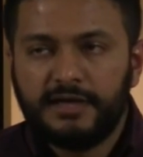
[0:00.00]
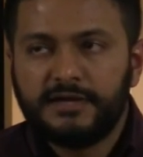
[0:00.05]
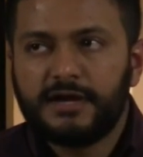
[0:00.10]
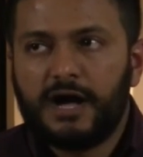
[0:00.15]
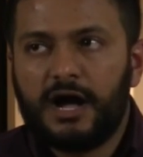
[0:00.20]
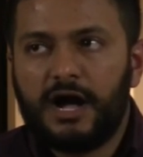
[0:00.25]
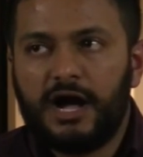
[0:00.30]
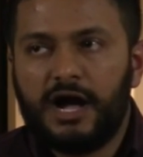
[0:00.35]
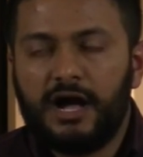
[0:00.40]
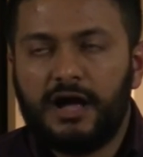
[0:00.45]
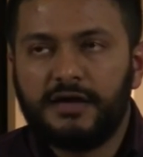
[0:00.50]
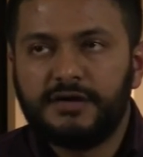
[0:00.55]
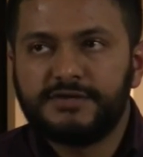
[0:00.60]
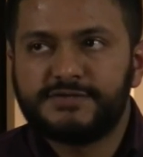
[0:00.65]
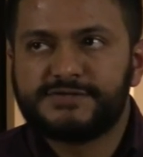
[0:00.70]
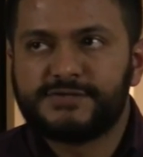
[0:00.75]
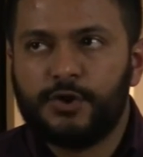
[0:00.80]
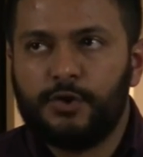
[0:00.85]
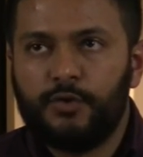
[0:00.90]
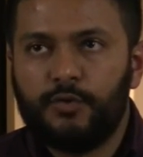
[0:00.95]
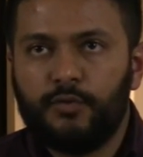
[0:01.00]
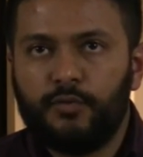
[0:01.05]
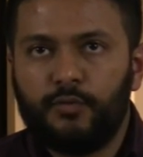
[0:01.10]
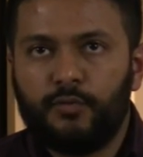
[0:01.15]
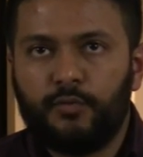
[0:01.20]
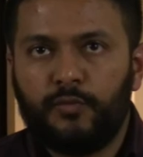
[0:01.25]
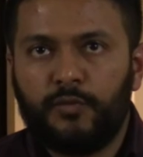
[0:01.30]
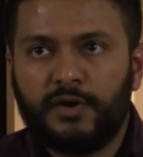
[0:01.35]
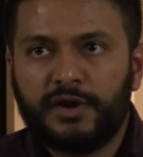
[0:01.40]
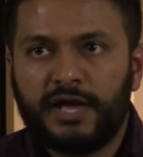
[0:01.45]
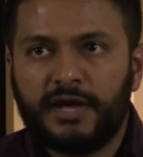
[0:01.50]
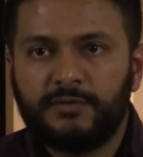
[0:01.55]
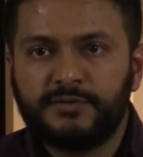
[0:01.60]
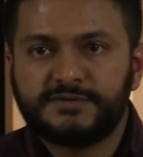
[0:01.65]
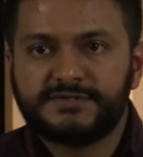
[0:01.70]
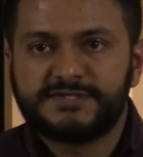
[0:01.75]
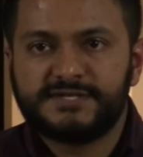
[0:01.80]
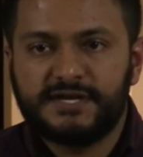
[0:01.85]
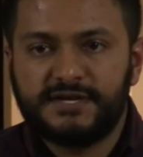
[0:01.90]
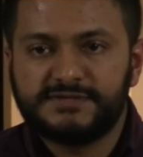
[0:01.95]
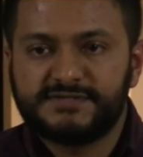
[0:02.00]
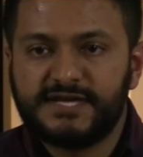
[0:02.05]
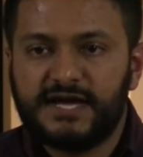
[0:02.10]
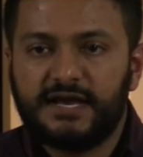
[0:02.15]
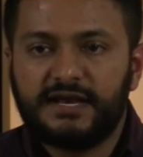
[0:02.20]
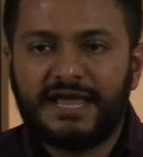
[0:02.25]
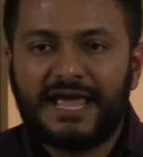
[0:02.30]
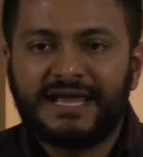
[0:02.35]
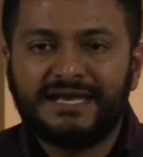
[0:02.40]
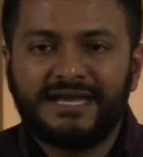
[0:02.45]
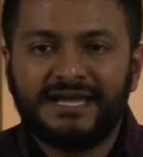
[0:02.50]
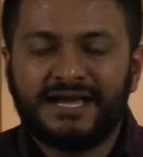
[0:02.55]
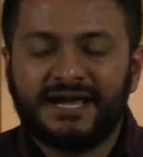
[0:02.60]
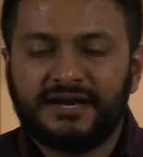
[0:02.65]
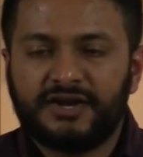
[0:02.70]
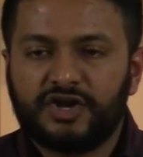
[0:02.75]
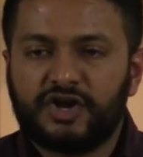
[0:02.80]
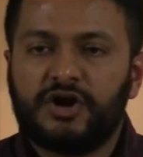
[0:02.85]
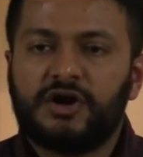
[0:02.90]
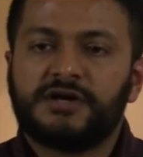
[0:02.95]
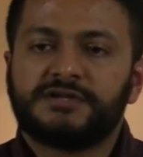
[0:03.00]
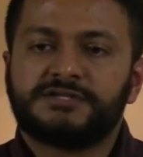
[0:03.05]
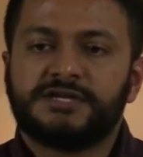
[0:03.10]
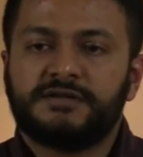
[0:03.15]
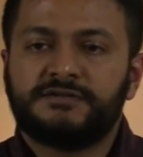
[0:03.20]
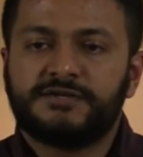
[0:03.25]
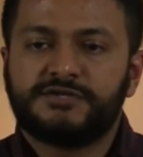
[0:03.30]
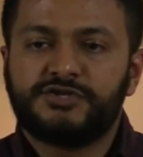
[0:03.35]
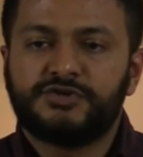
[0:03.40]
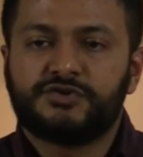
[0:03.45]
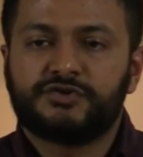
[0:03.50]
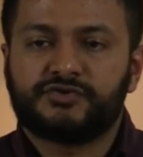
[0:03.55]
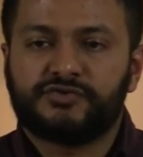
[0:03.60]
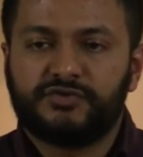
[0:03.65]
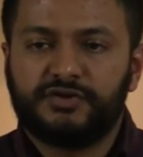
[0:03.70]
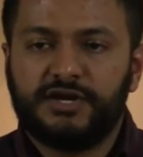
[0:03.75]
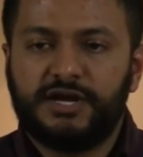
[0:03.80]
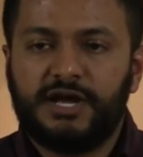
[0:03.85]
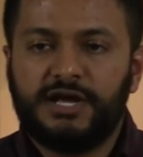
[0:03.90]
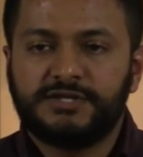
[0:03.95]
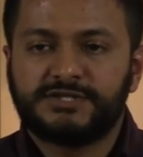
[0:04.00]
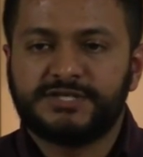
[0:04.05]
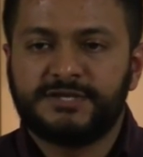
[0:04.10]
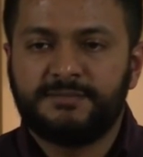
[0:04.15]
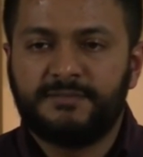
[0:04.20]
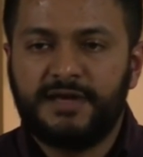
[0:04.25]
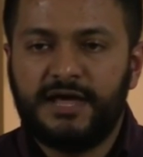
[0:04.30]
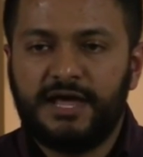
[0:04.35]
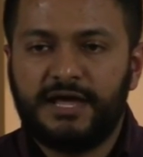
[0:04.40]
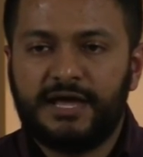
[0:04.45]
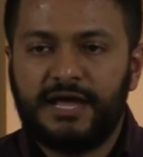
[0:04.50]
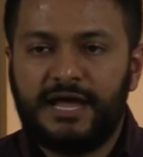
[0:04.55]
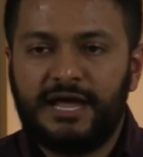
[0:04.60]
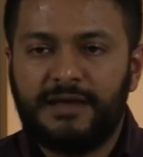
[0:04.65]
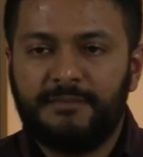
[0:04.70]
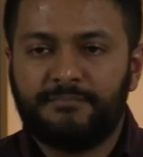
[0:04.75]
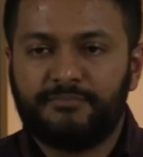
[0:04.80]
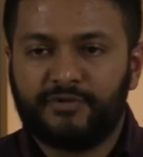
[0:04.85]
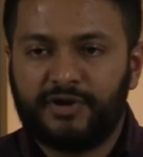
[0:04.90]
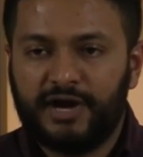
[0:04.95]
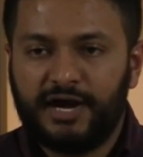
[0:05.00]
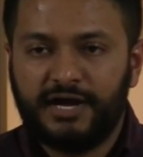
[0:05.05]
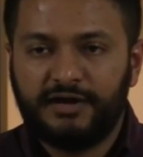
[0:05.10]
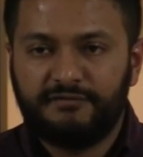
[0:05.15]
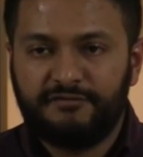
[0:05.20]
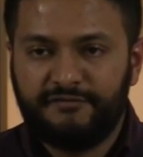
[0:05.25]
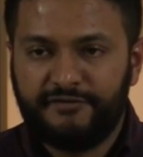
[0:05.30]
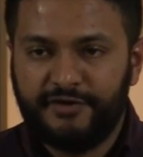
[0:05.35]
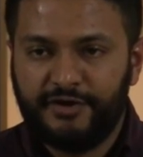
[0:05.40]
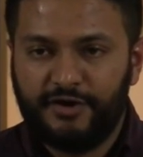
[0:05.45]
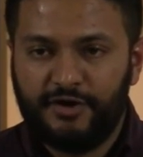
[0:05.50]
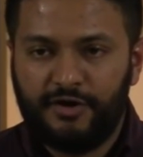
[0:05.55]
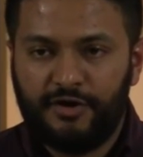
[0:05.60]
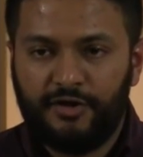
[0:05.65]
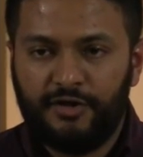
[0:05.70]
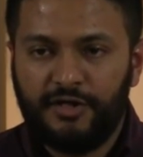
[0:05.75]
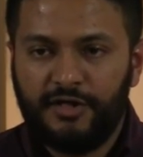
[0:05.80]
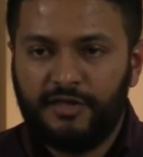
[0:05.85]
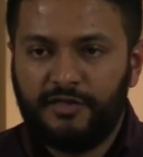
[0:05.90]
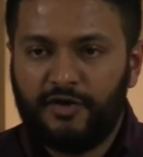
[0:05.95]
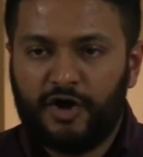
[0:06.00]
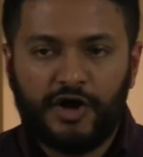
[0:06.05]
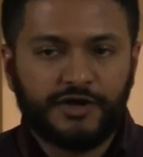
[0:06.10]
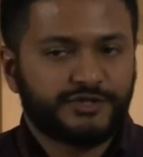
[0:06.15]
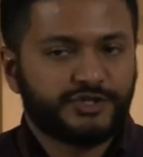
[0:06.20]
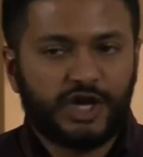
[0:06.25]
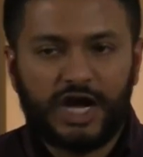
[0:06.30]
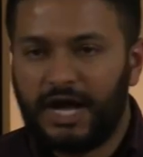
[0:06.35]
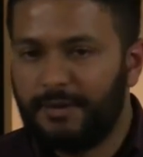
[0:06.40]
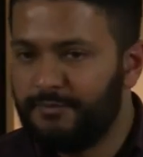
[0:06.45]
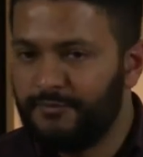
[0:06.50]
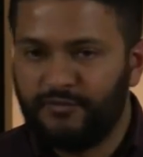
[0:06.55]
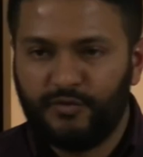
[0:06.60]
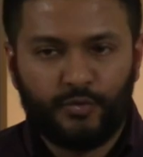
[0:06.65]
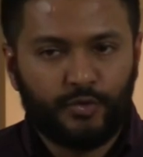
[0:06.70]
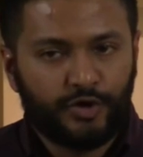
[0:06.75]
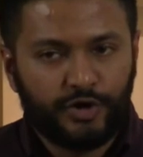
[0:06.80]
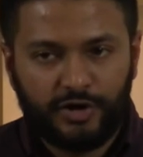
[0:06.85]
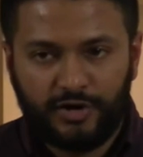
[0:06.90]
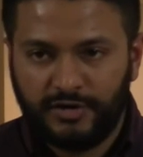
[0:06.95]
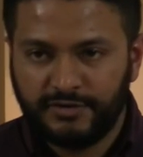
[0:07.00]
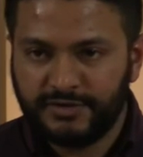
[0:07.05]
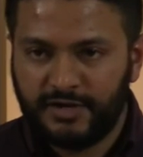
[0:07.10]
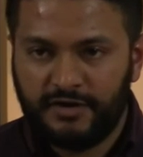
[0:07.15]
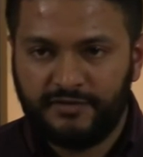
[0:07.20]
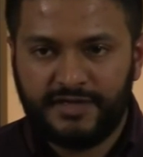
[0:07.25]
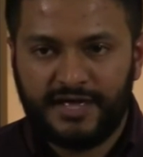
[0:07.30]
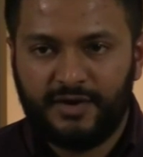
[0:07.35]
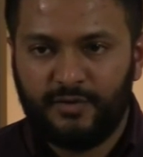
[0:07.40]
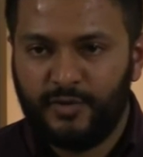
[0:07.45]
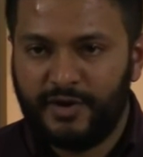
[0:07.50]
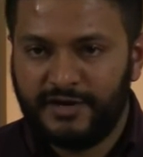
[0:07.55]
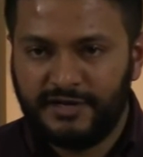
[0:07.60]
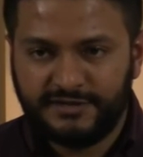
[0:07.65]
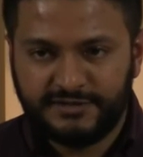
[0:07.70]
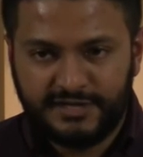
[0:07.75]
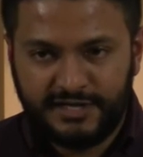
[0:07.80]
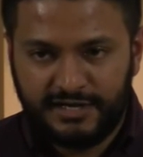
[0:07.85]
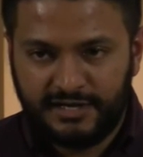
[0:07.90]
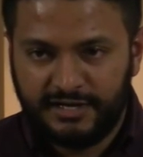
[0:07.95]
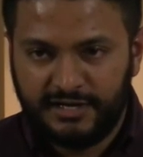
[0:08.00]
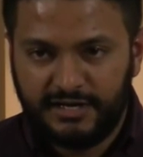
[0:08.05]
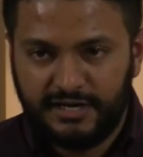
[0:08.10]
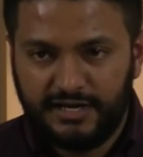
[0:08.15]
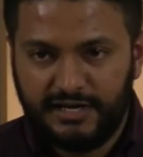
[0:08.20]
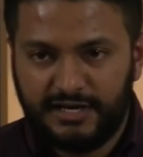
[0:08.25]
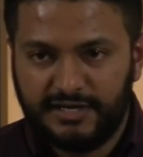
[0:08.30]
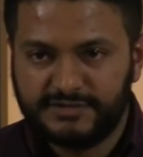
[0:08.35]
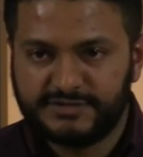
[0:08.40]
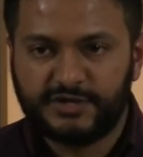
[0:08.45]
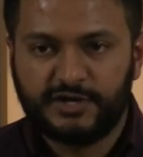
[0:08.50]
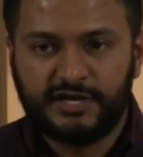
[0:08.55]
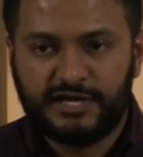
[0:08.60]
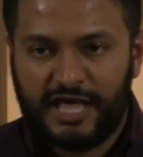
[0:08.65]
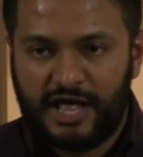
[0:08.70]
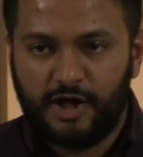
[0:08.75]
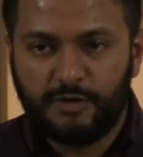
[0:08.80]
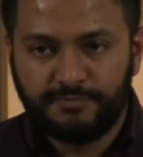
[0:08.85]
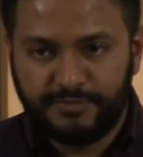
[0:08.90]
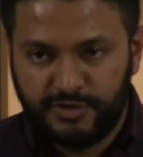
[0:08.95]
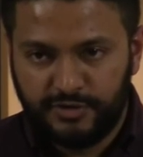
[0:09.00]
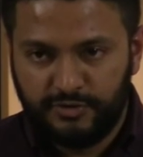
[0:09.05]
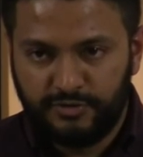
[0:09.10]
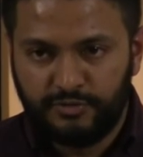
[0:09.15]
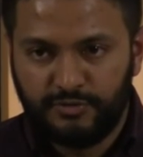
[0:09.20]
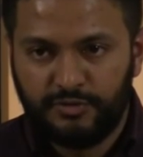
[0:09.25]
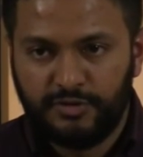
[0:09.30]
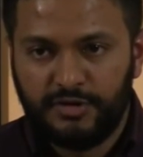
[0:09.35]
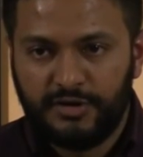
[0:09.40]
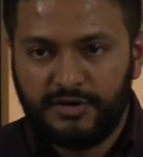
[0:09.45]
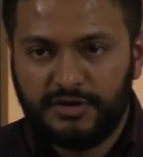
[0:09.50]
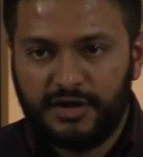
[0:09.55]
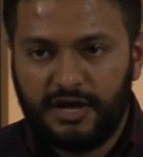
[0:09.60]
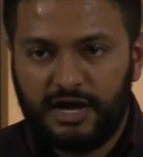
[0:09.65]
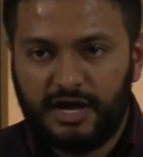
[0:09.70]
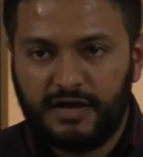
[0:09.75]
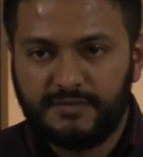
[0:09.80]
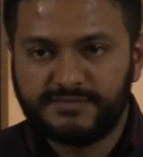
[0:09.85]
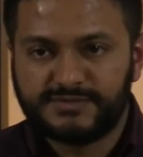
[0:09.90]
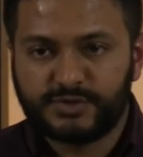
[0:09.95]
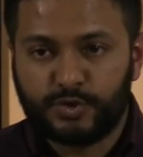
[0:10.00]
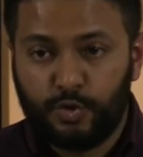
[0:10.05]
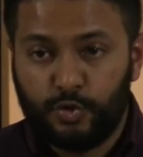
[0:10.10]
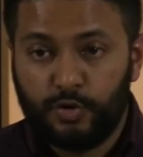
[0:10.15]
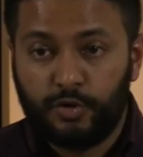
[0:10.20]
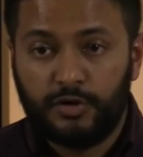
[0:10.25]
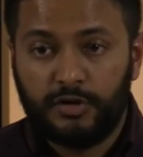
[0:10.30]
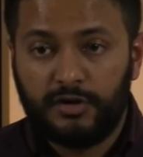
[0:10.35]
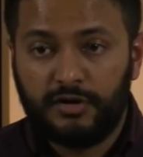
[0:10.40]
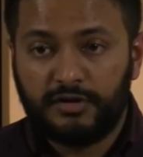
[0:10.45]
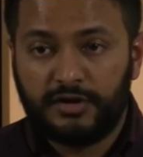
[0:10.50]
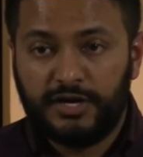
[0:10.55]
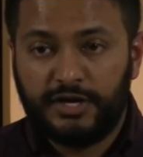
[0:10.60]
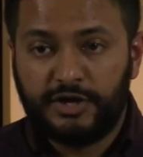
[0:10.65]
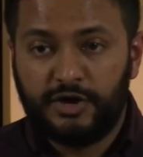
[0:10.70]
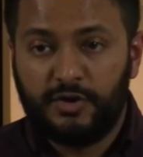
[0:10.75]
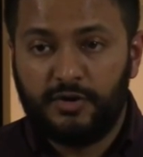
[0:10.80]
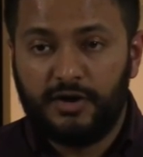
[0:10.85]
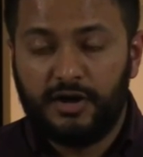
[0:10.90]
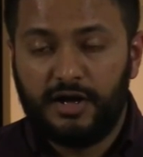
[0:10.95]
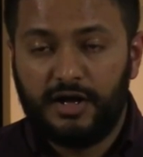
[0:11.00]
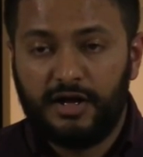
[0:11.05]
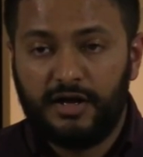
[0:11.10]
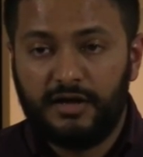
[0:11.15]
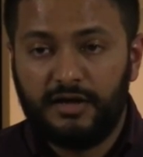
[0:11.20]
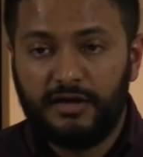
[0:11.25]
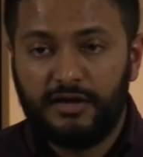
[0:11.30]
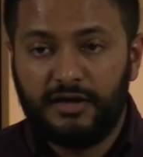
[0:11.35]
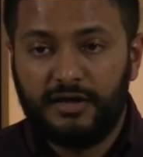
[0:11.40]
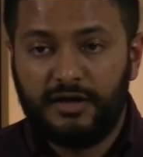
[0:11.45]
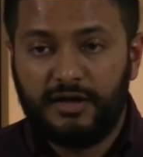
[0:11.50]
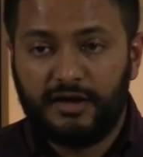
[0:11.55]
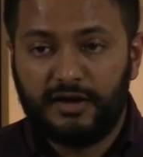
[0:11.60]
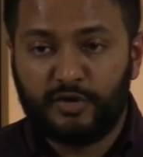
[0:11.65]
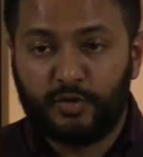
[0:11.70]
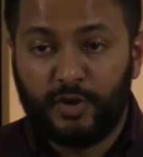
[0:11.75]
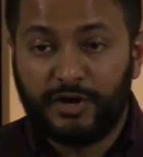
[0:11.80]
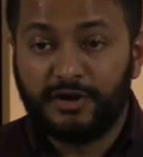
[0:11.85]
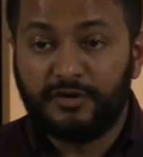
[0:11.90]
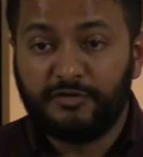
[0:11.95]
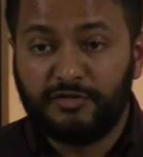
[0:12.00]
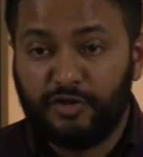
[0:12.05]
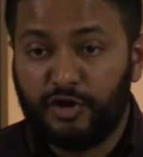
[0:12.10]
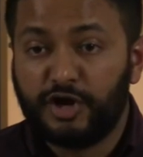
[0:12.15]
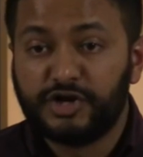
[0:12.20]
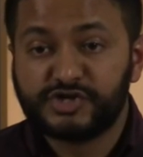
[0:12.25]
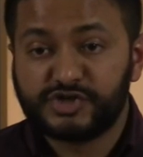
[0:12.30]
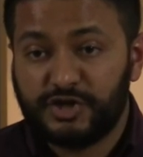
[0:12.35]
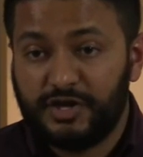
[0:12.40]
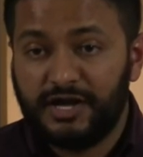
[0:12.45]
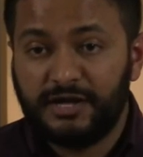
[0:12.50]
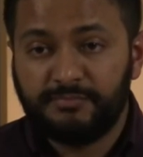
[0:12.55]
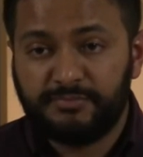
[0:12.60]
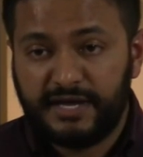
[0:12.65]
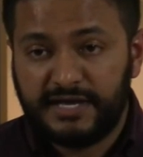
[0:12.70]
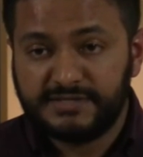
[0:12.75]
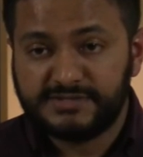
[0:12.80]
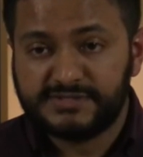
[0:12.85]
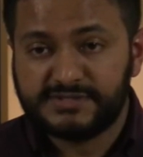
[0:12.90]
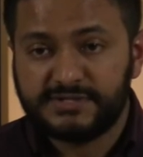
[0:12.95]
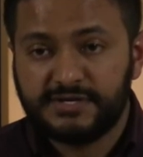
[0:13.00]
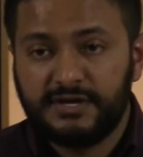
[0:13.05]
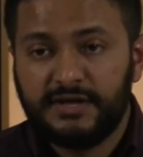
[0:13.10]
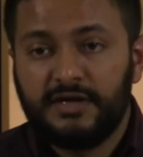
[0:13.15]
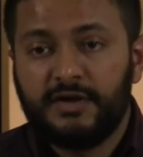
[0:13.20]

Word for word: Uh, so what I would say is that any kind of content that you create to make a bride feel on top of the world on that wedding day is going to help you um, score, you know, uh, quite a large client base.